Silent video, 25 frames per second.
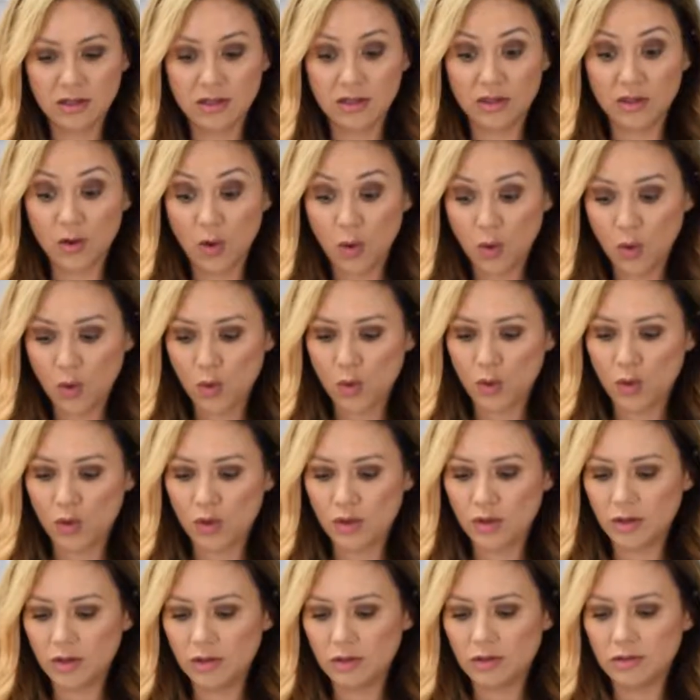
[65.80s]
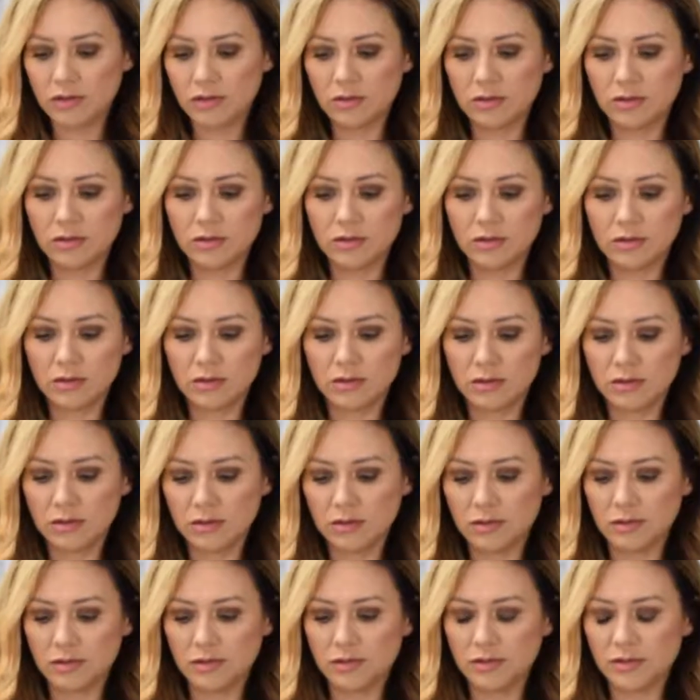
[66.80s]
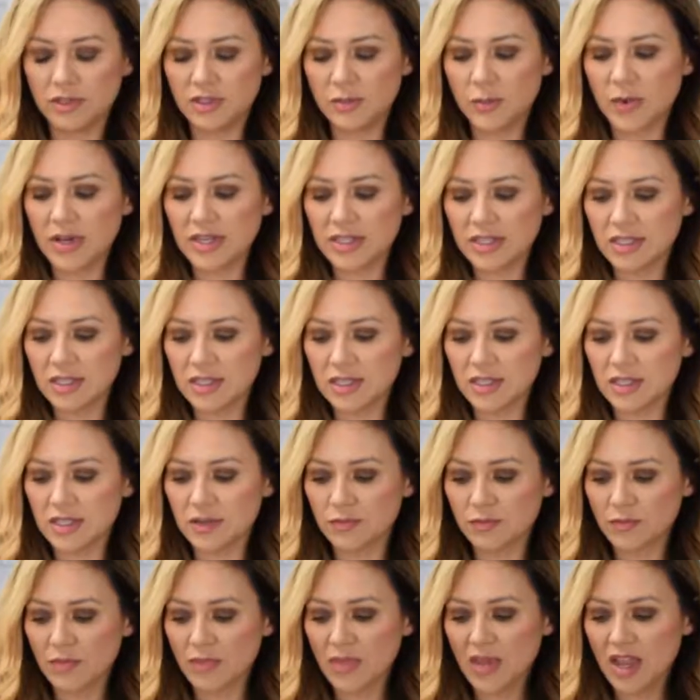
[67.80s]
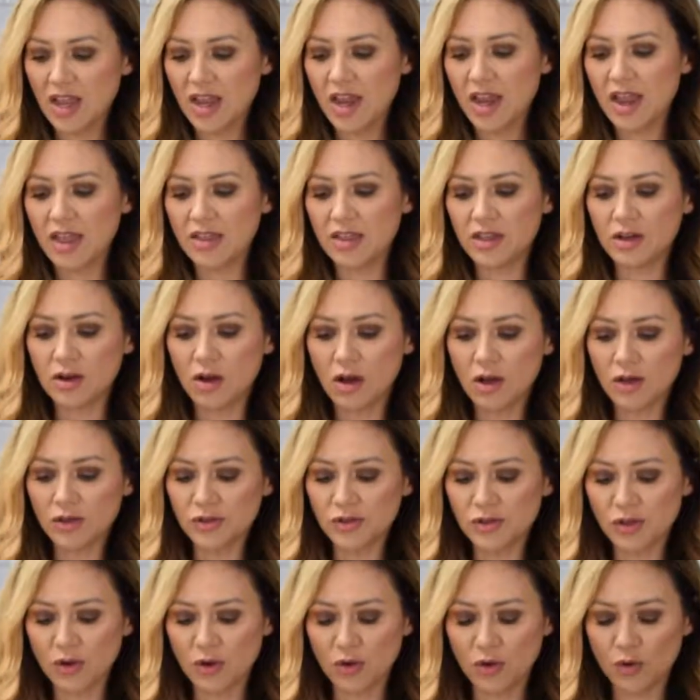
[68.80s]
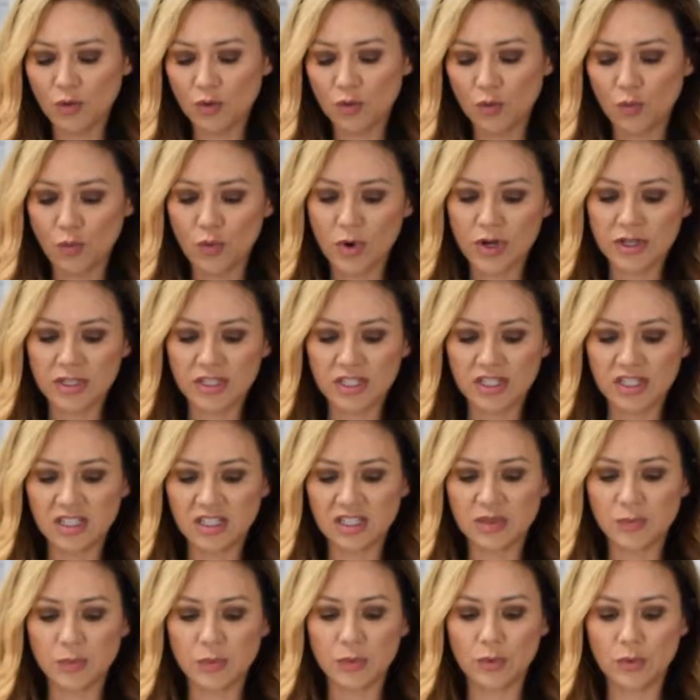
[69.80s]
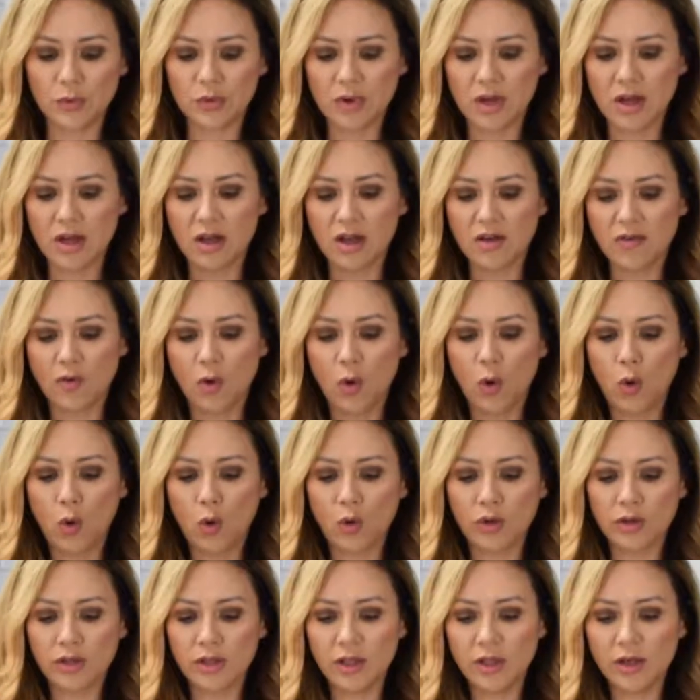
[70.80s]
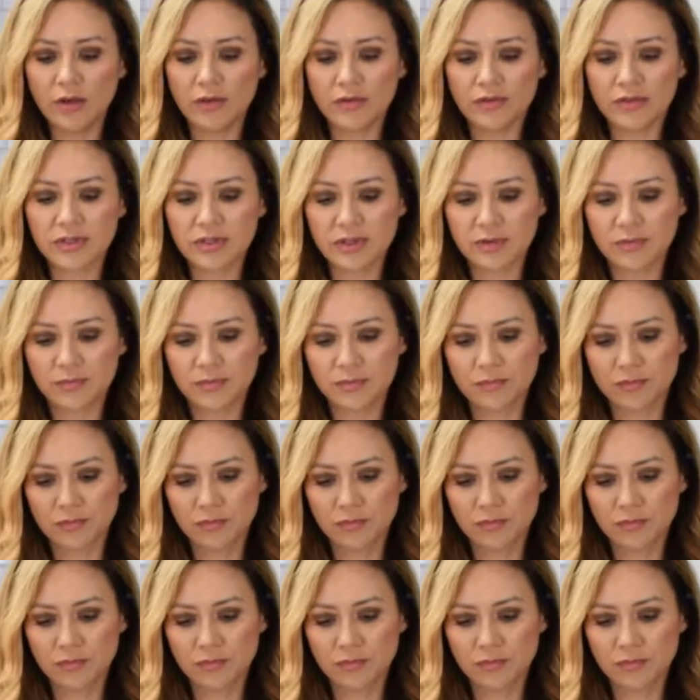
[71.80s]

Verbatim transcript: the whole spices, and then also one teaspoon of whole cloves.